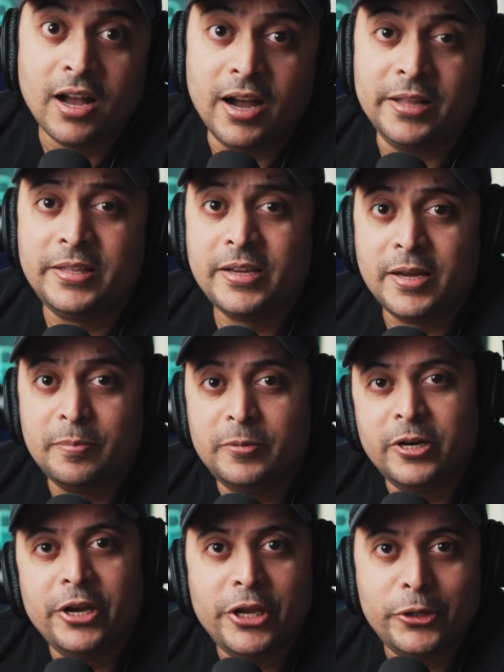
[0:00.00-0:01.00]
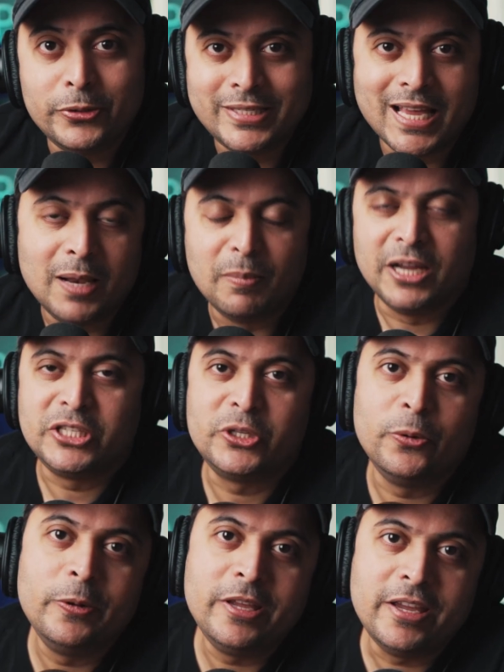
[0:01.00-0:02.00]
I think I'm ready to sell my
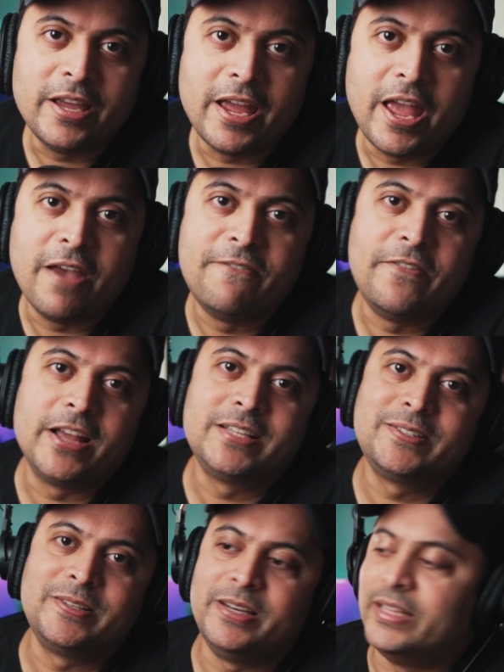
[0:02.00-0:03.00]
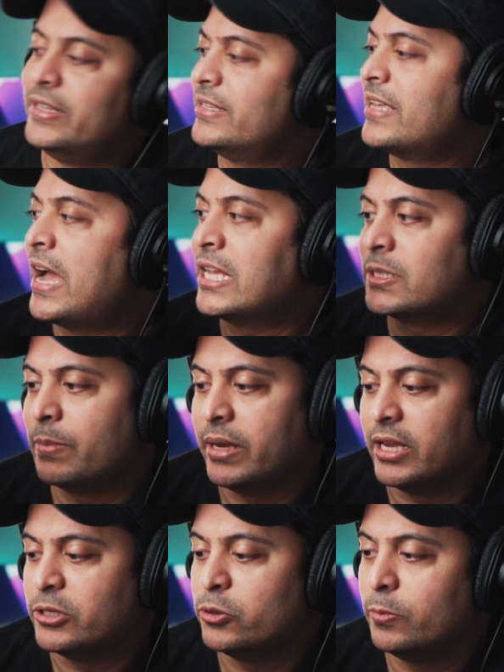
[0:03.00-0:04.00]
Sony FX3. This has
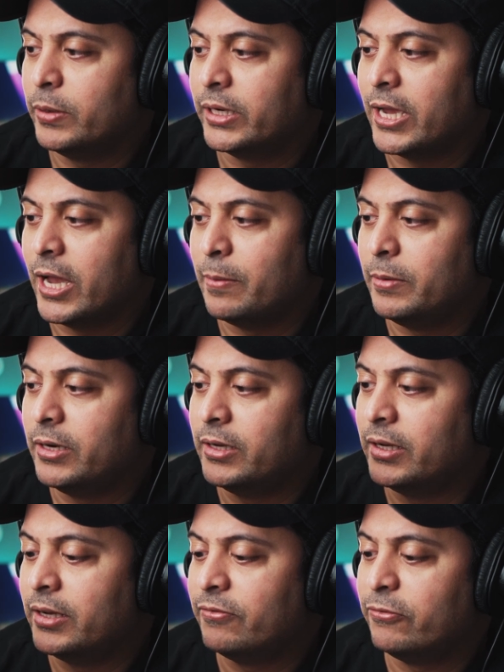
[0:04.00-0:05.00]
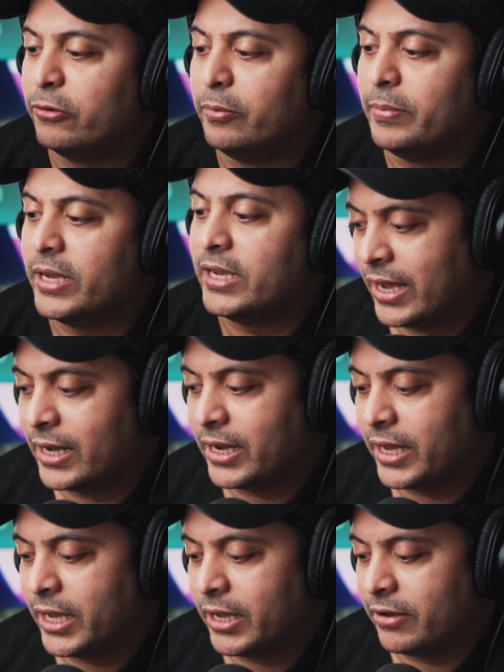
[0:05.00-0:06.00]
been a super camera for me and I
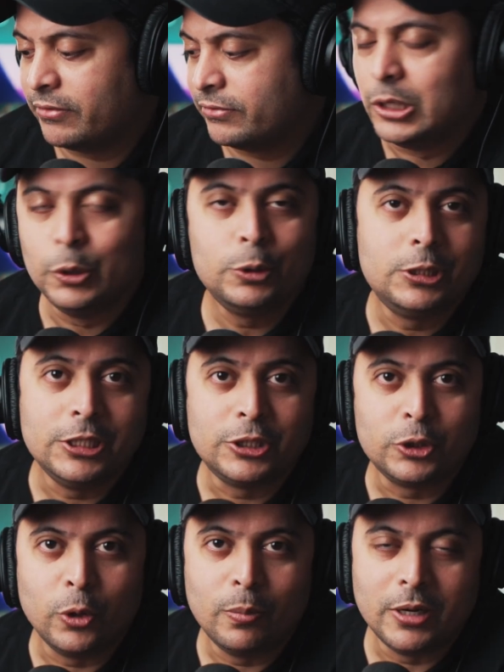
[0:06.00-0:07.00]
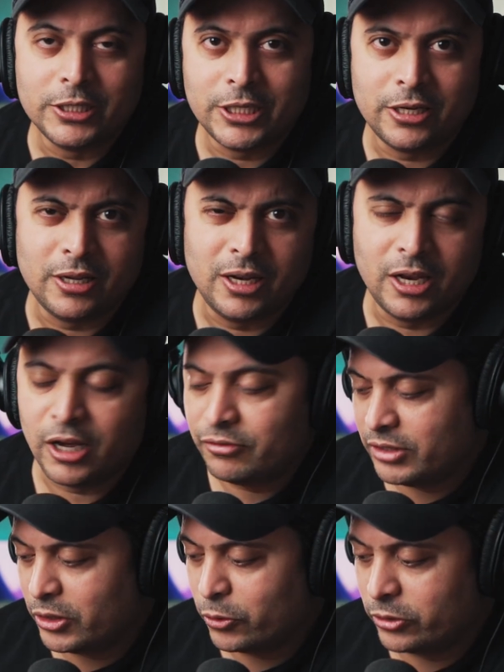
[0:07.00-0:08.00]
have used it so much and I love
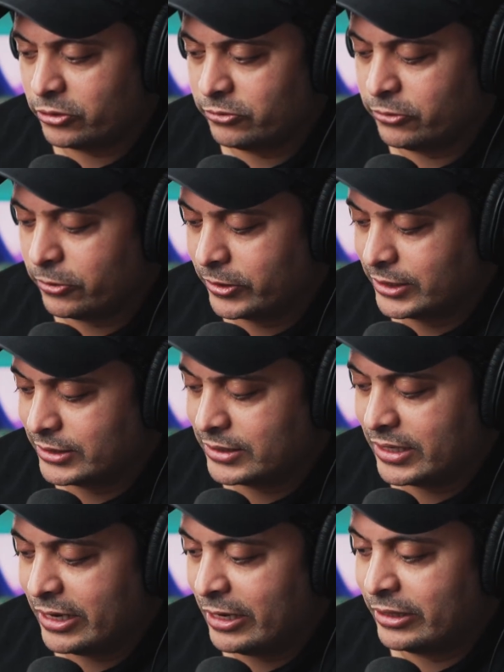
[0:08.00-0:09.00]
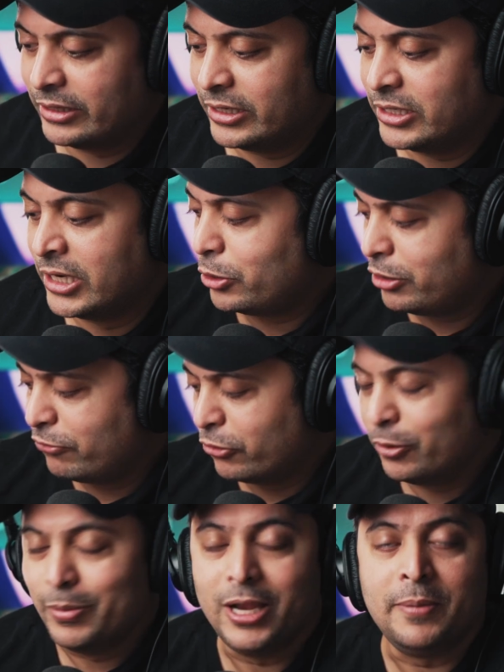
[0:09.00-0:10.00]
the autofocus and the
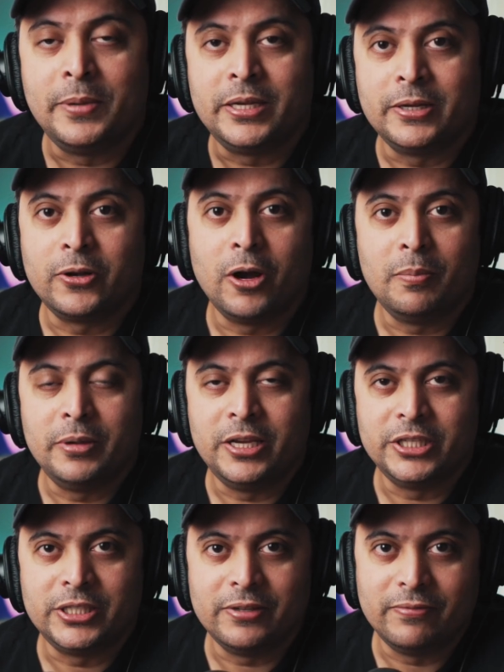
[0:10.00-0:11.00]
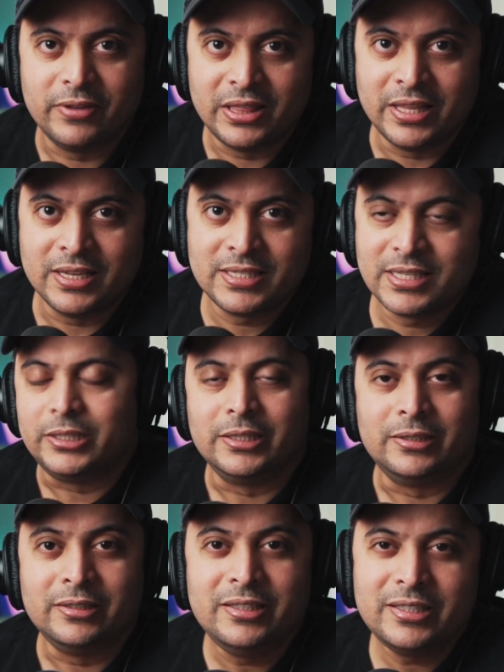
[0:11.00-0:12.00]
24mm combination with this. The
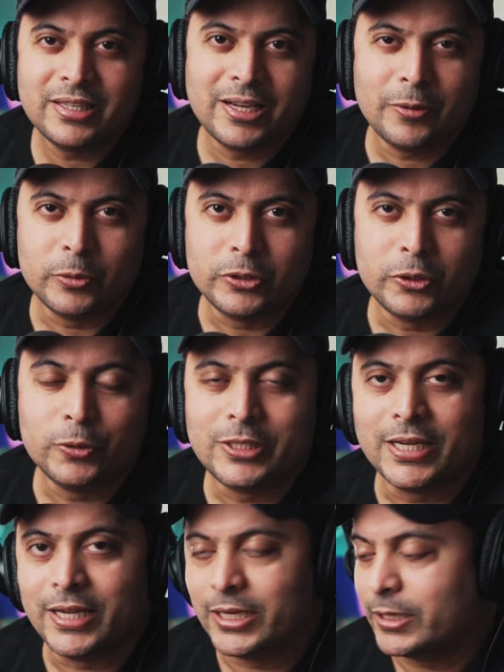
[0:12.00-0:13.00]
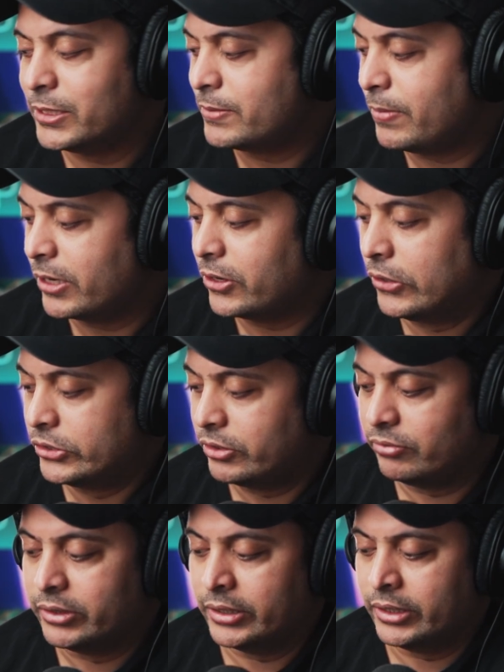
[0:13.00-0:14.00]
reason I was using it is because
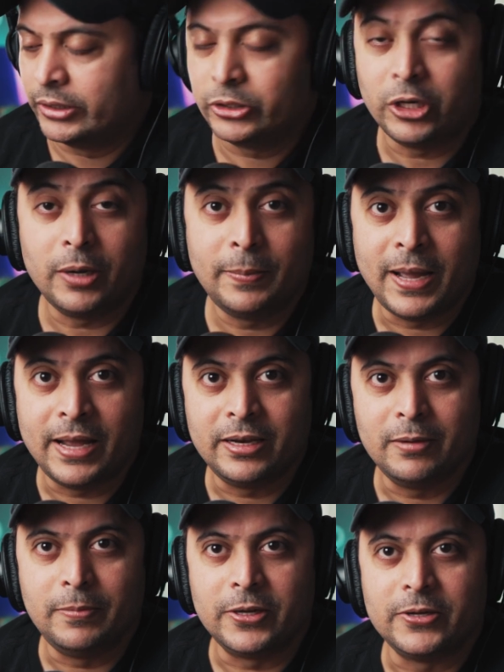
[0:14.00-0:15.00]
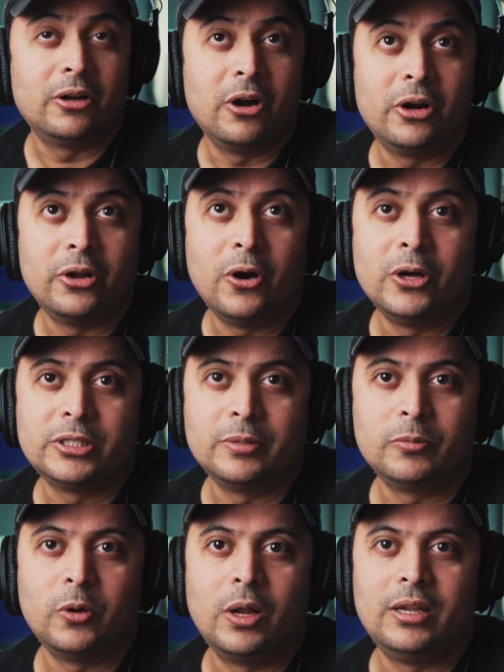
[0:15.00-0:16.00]
of the top handle record awesome
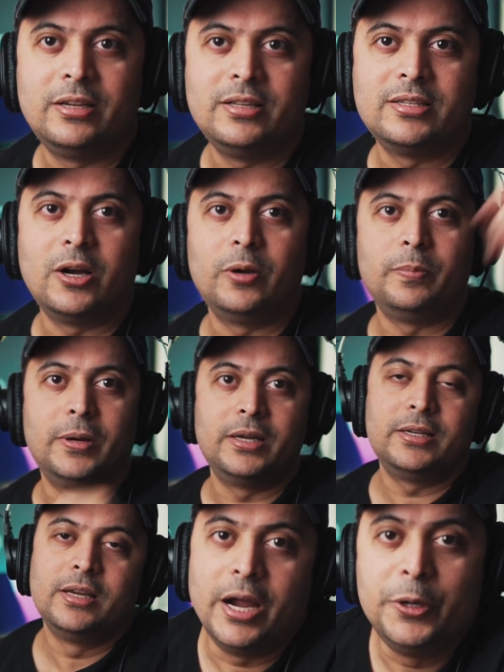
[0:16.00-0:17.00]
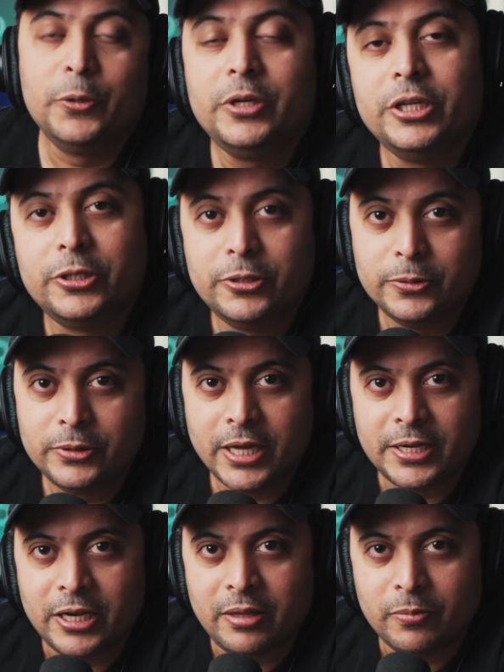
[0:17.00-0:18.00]
quality sound, but I don't need to do
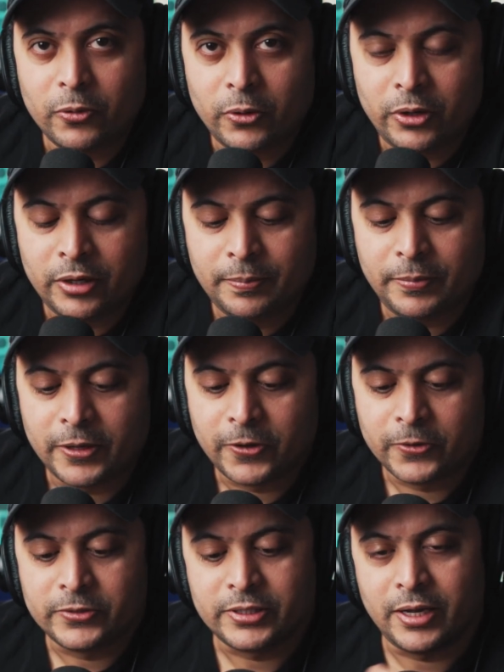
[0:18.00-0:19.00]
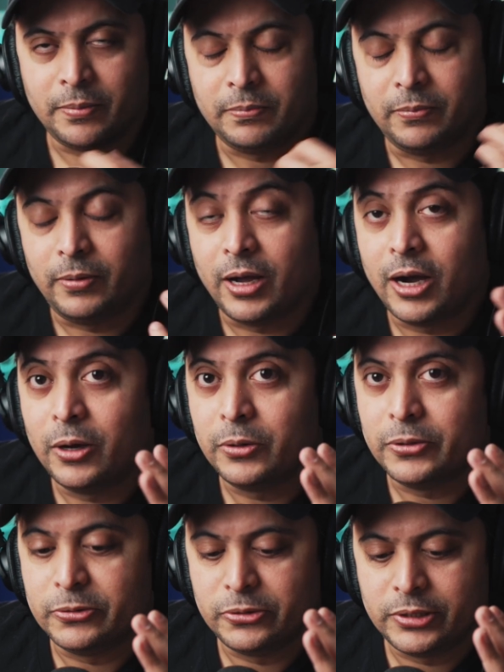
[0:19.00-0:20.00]
that anymore because I'm now
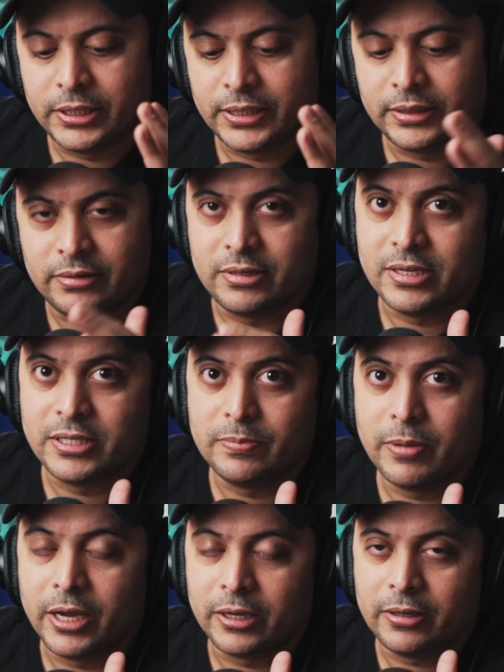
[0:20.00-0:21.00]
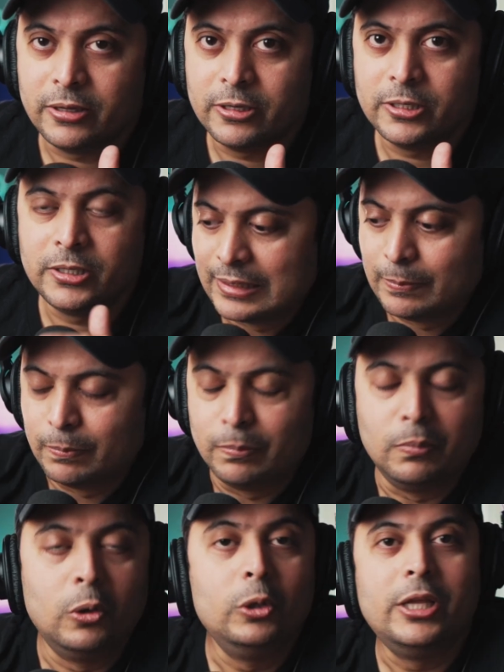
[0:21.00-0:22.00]
using this mic here.
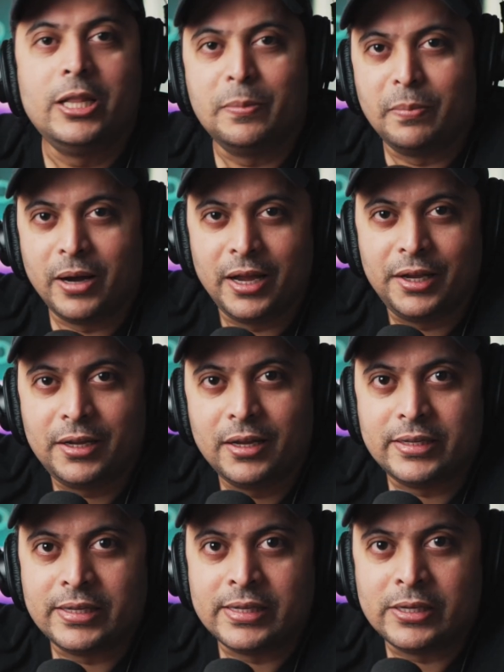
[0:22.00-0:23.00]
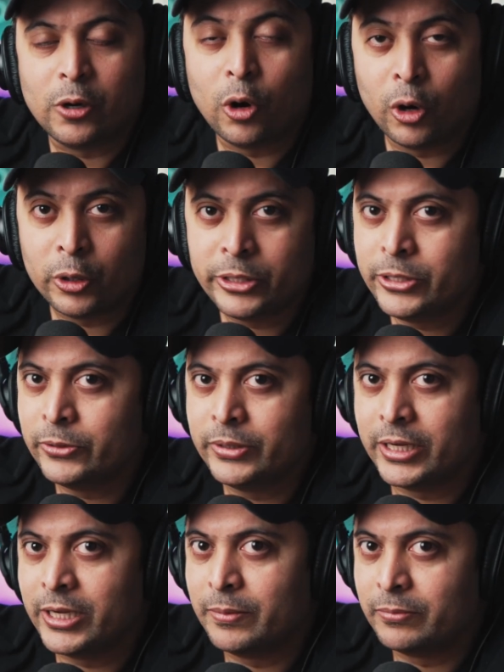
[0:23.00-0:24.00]
More than the mic, the audio
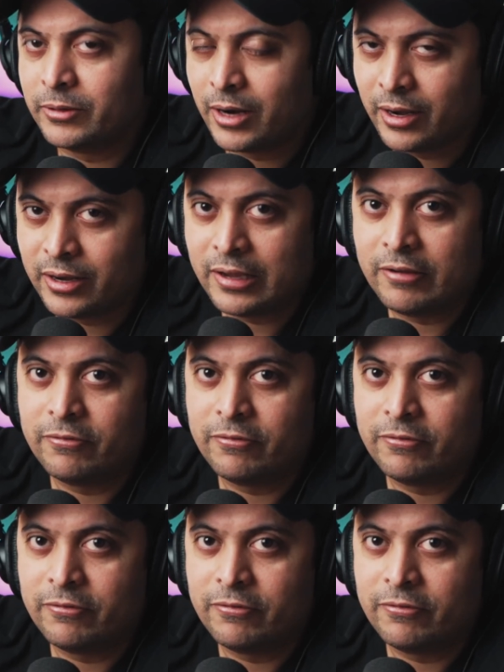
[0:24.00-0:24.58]
that I'm running